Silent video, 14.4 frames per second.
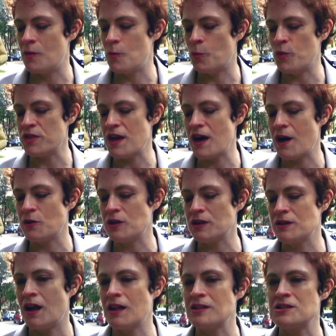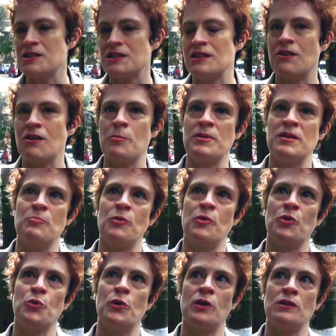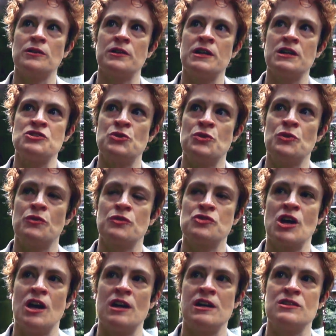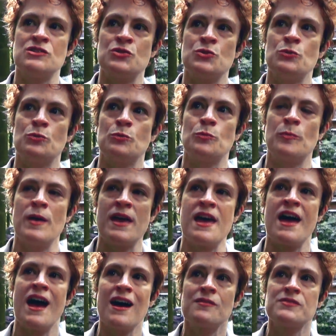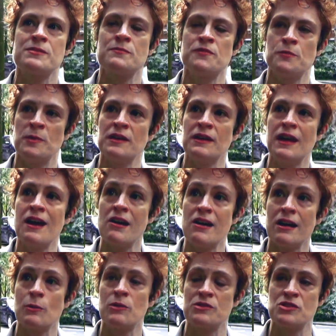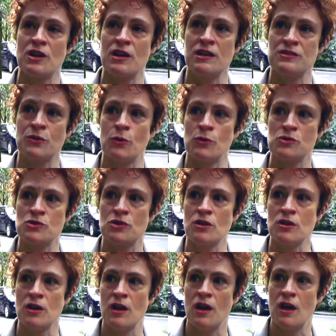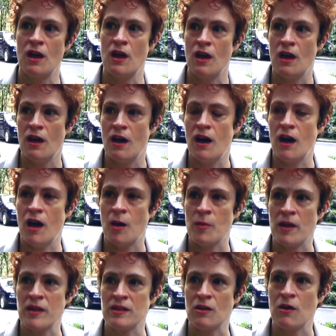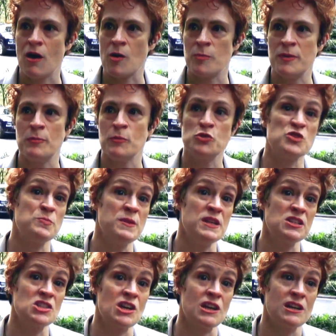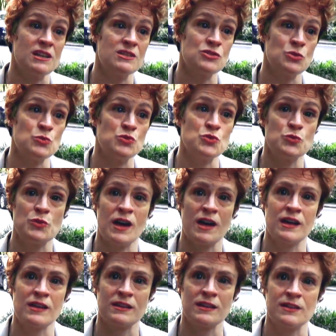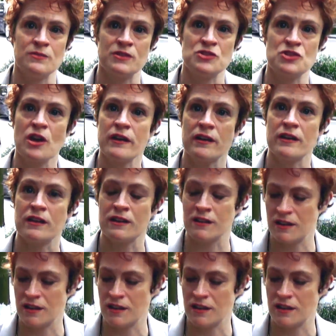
Without acknowledging there are people who are learning Chinese who may have some familiarity with Chinese culture, and there are people who speak Chinese who do not live in China.